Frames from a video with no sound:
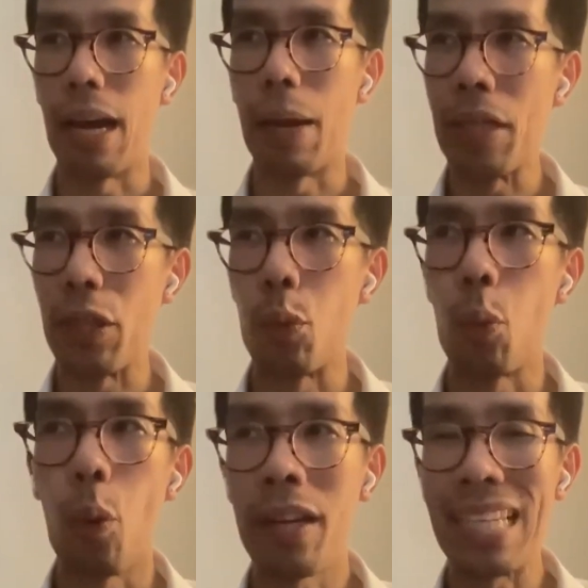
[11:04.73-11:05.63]
I mean, the
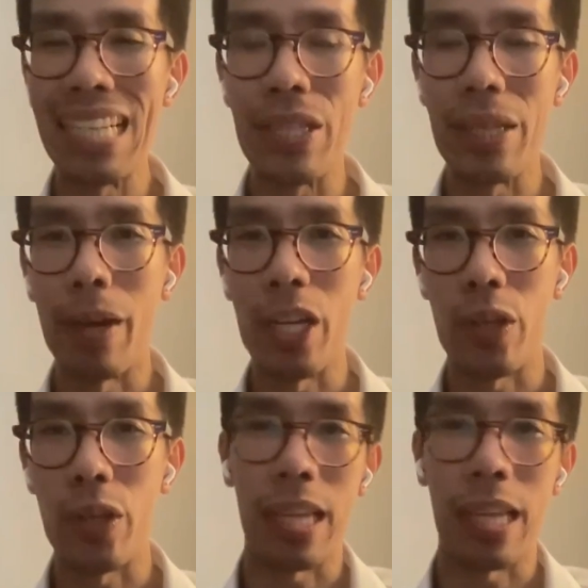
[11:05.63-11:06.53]
one easy
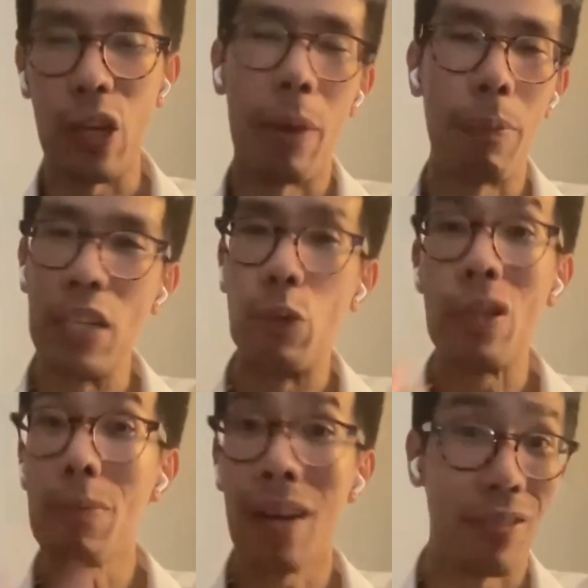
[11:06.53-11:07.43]
metric that, I believe
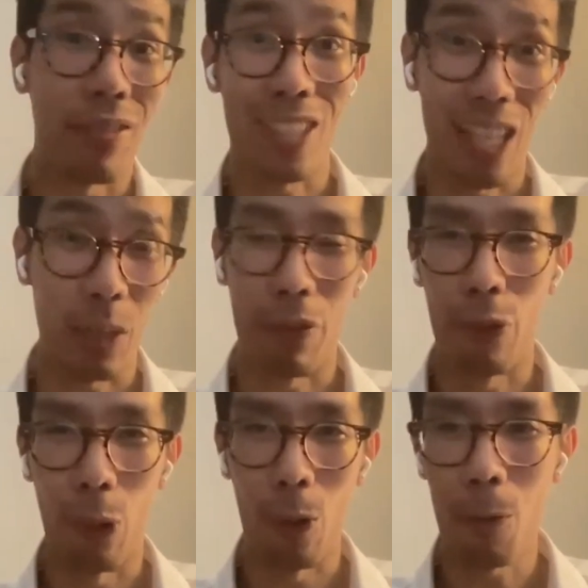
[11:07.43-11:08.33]
we might have discussed
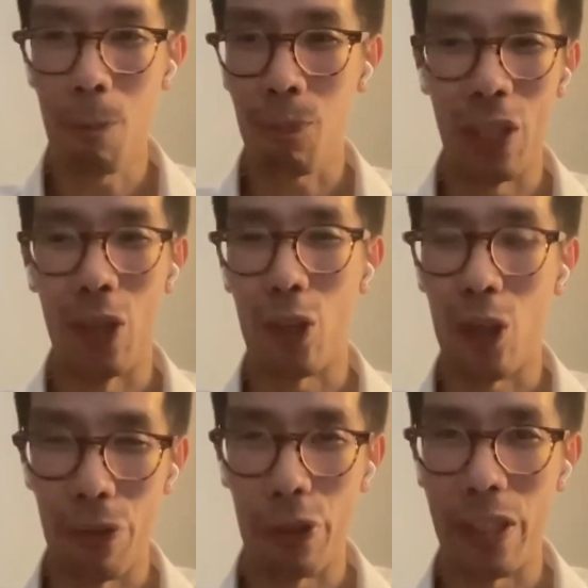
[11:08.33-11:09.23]
before in our
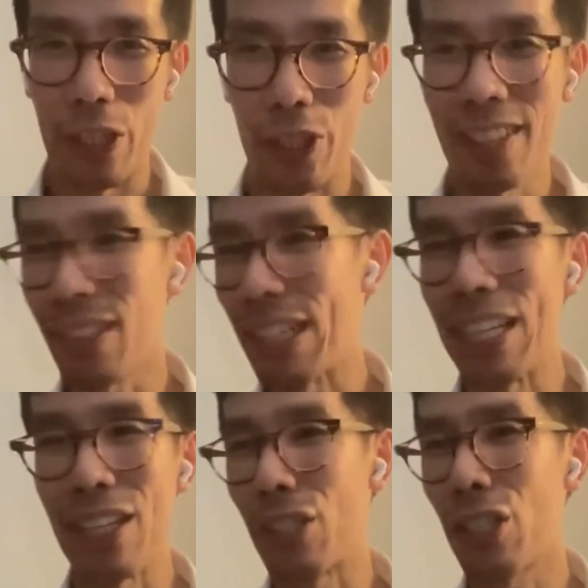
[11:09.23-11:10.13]
conversations
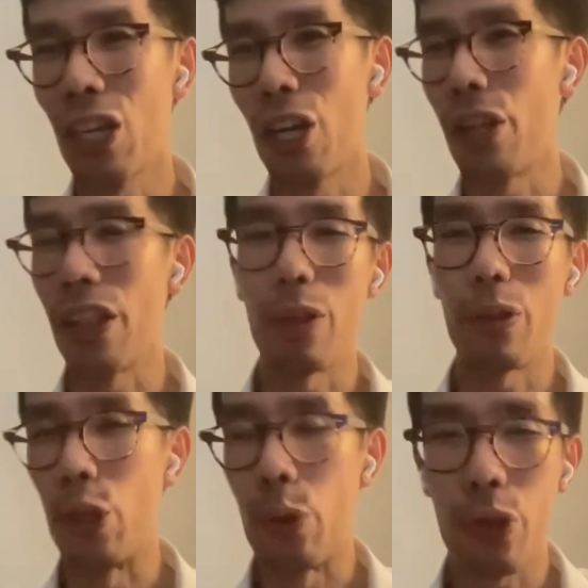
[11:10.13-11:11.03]
is,
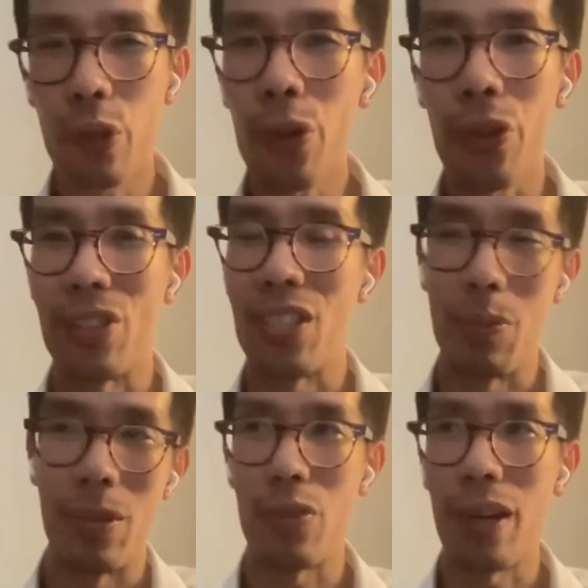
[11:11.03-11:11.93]
the growth
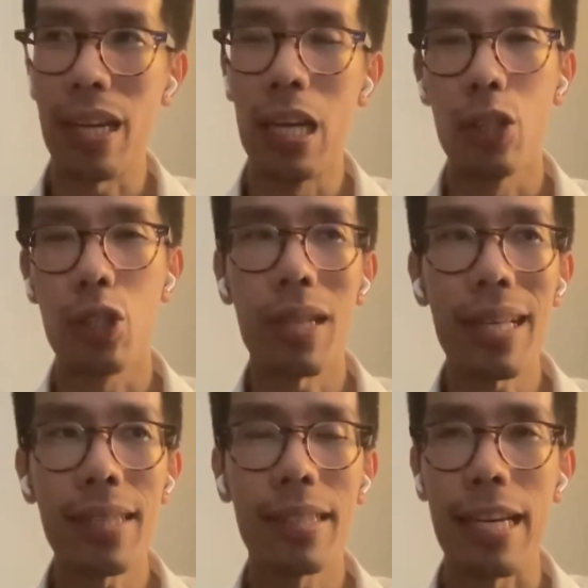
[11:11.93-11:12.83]
estimates, right? So
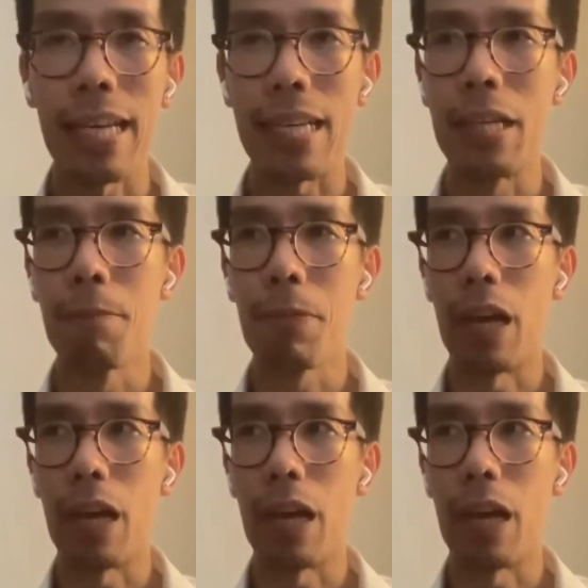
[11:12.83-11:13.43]
let's say